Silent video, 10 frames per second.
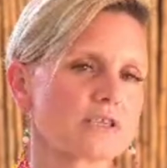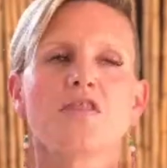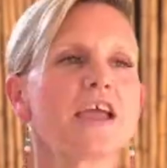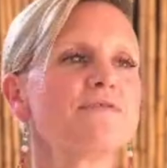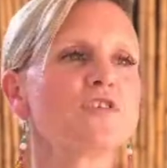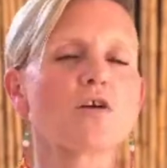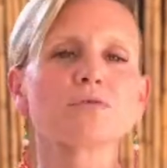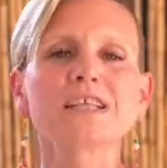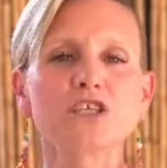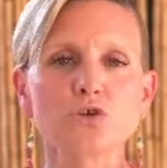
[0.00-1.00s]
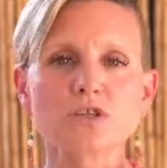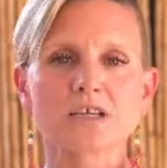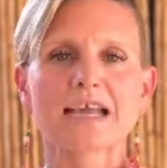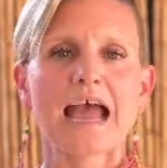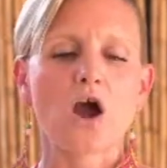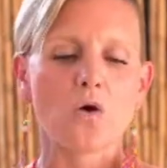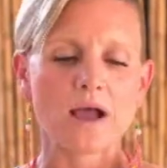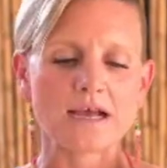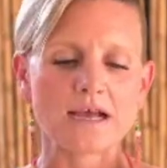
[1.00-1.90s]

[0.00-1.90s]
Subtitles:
They've not really used cacao as